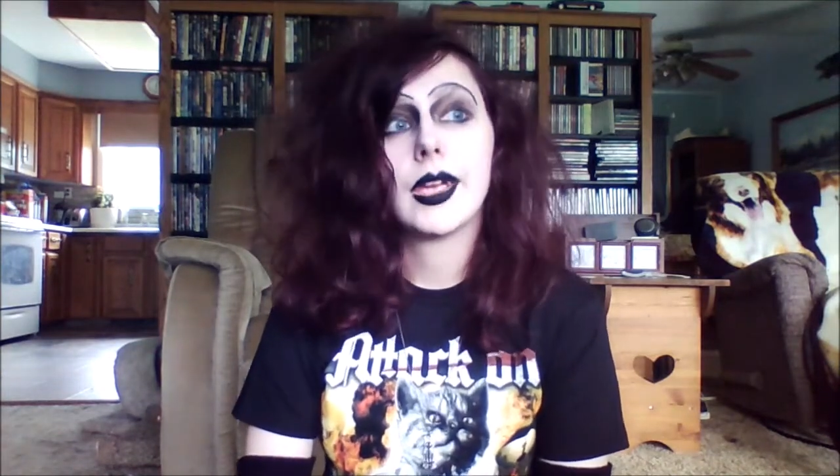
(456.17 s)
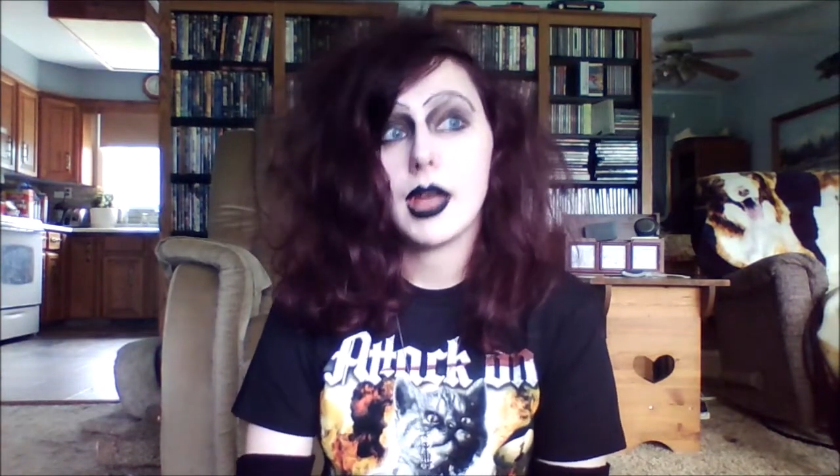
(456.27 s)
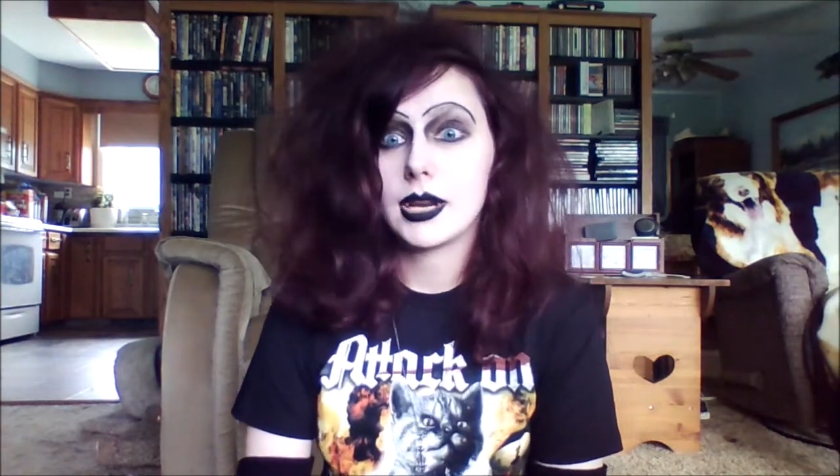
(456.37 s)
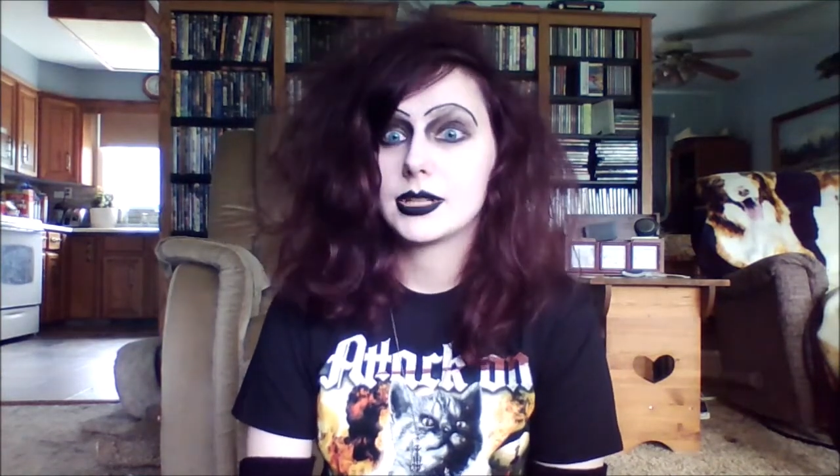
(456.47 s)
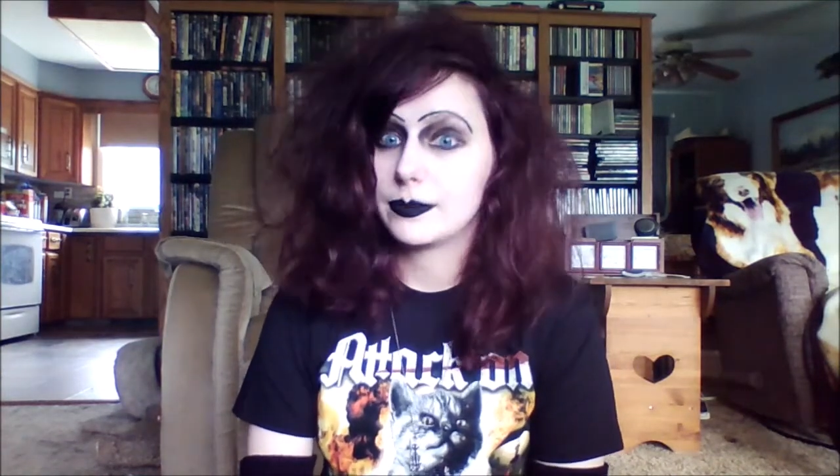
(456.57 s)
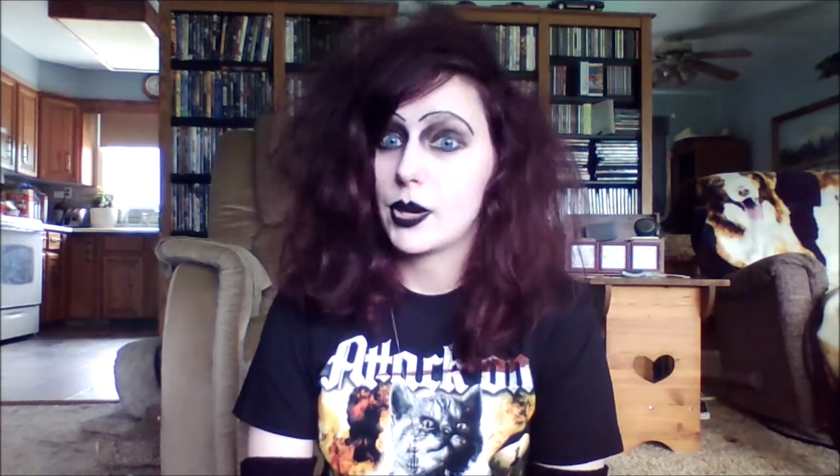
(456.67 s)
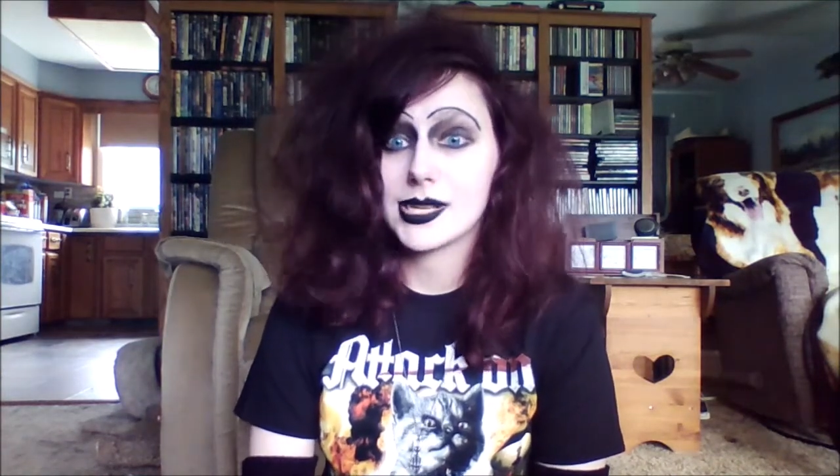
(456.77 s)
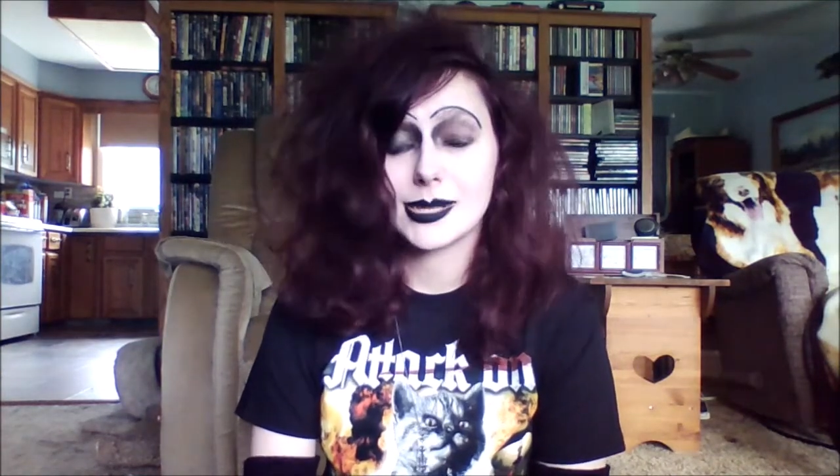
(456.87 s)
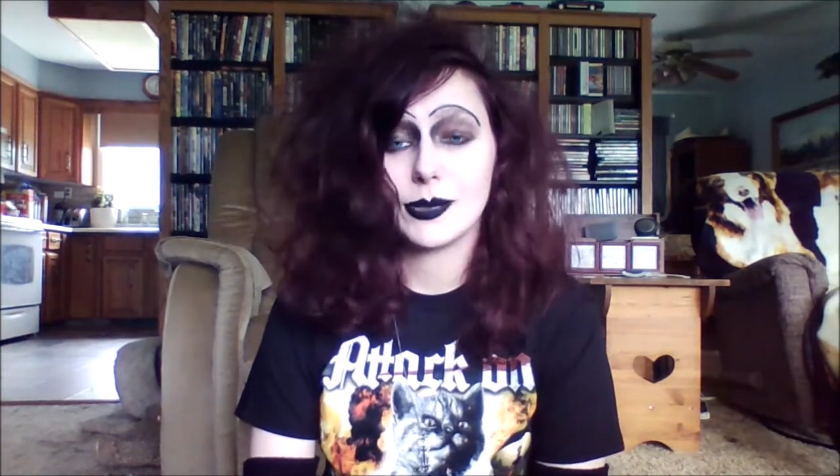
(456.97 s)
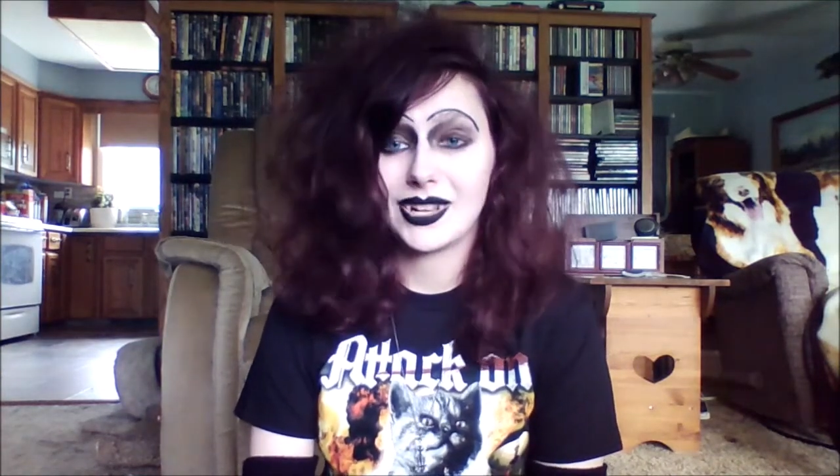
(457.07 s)
and to
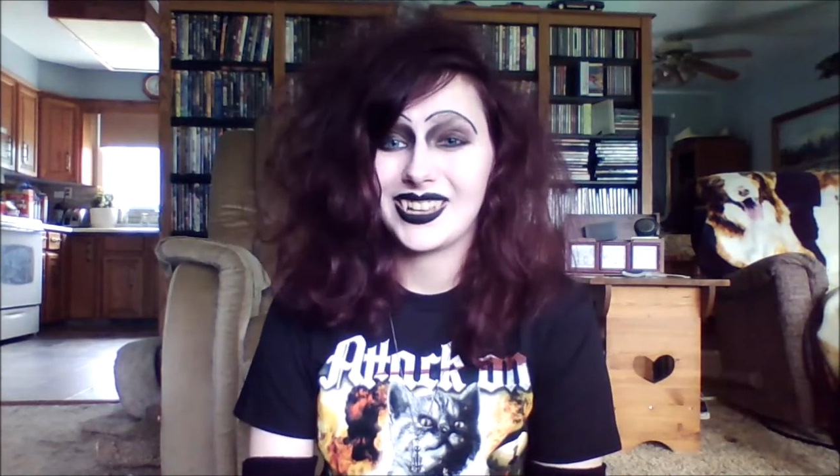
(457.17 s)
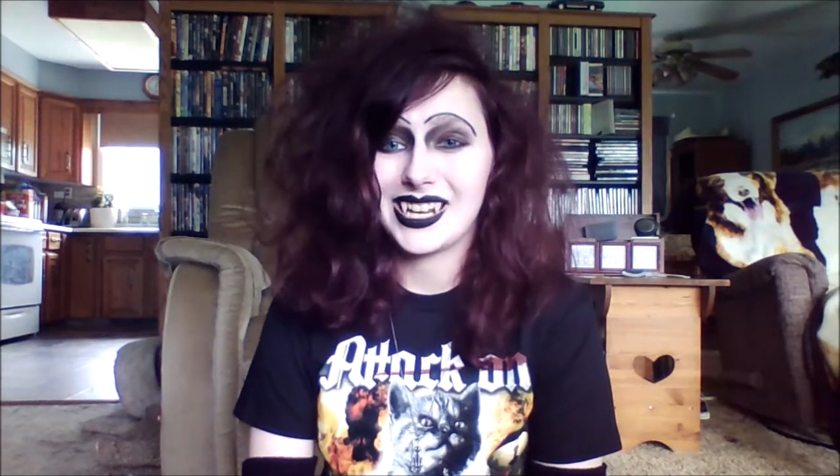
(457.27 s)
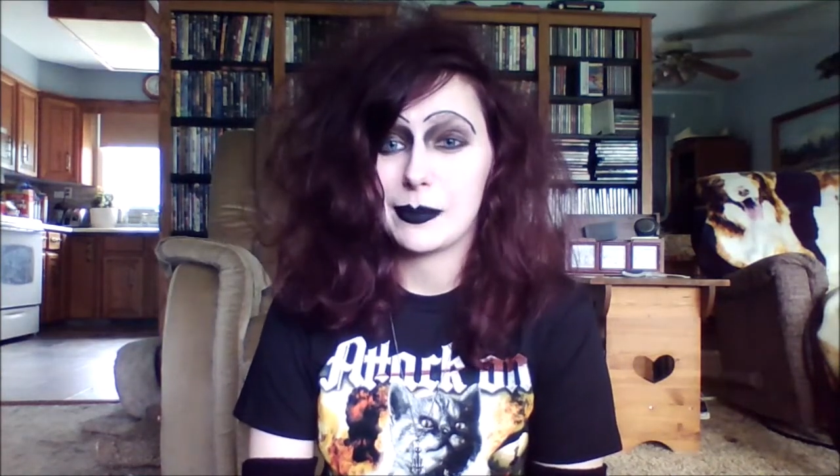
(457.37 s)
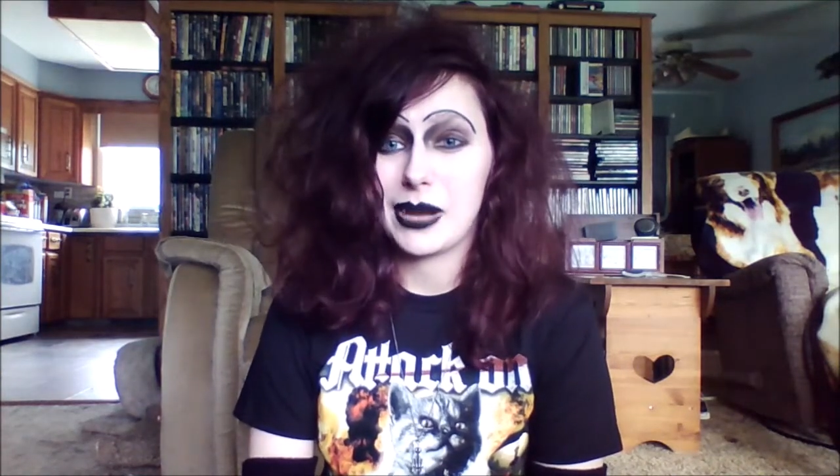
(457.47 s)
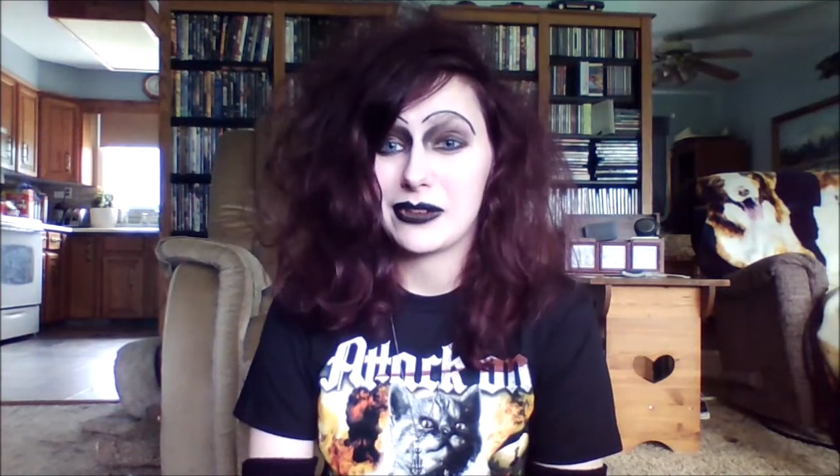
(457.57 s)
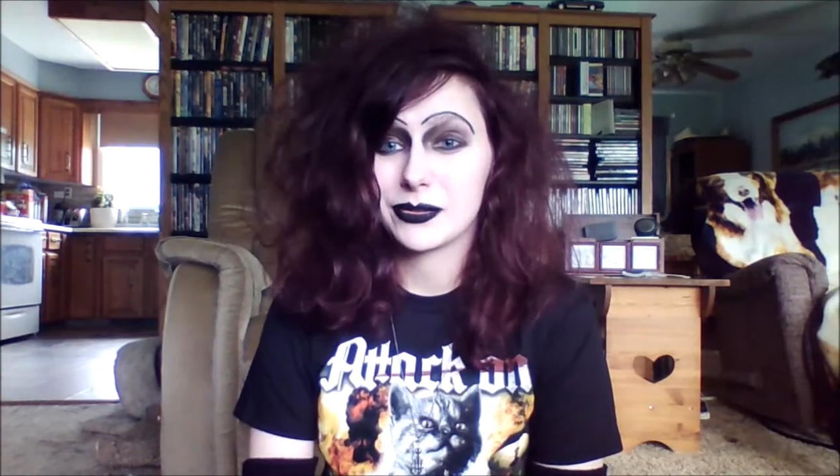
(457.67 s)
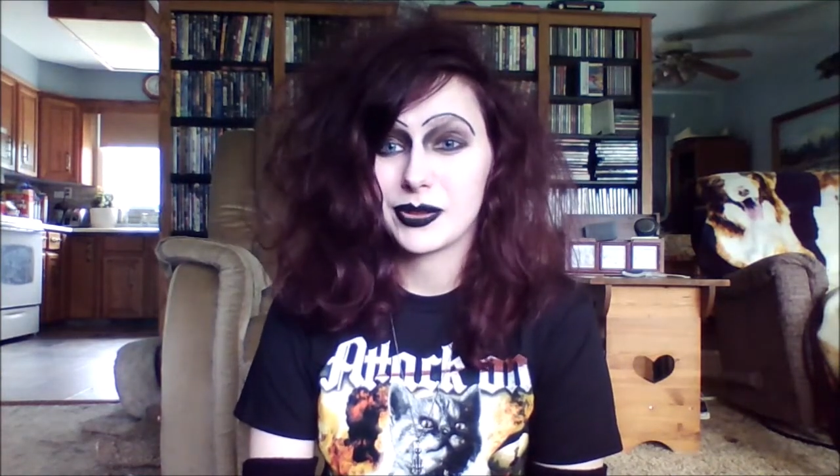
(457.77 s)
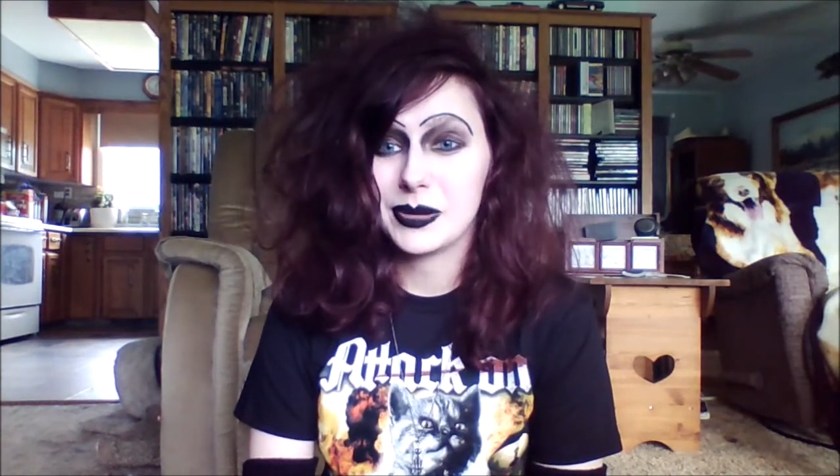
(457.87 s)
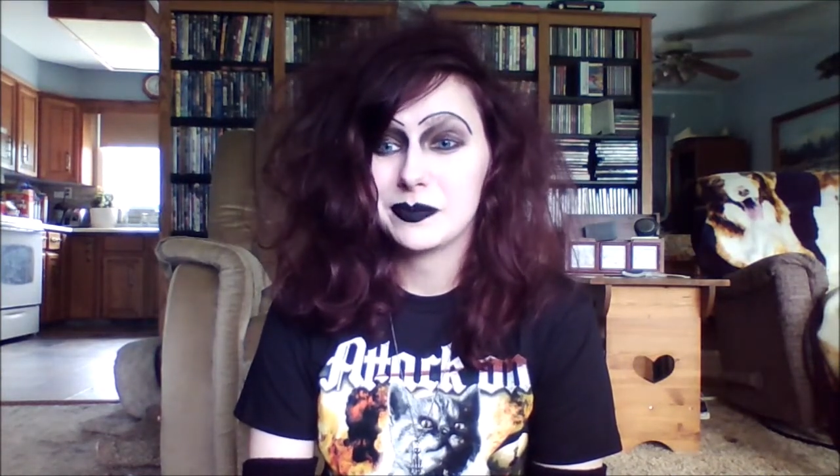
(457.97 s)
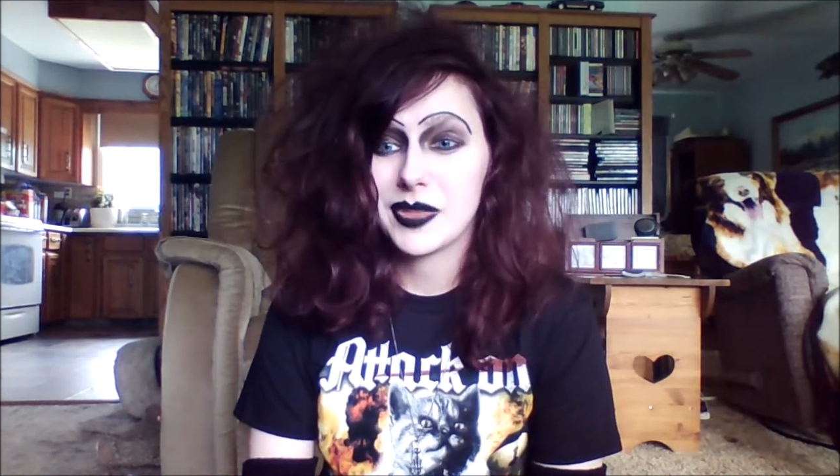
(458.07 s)
possibly clean up after
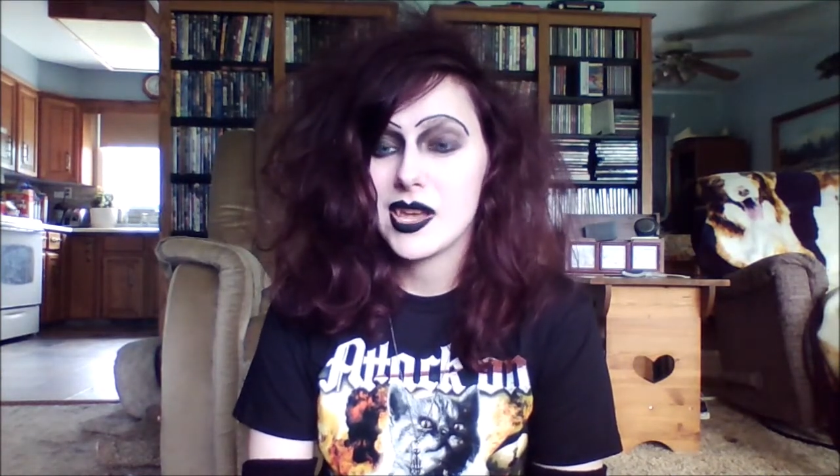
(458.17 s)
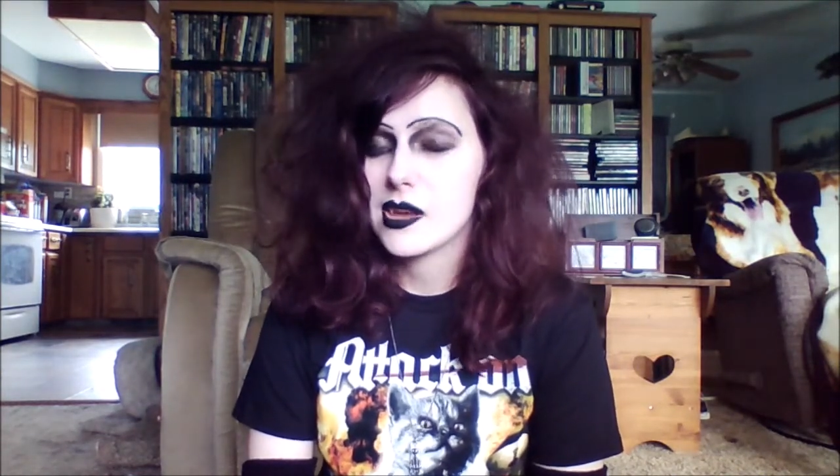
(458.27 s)
them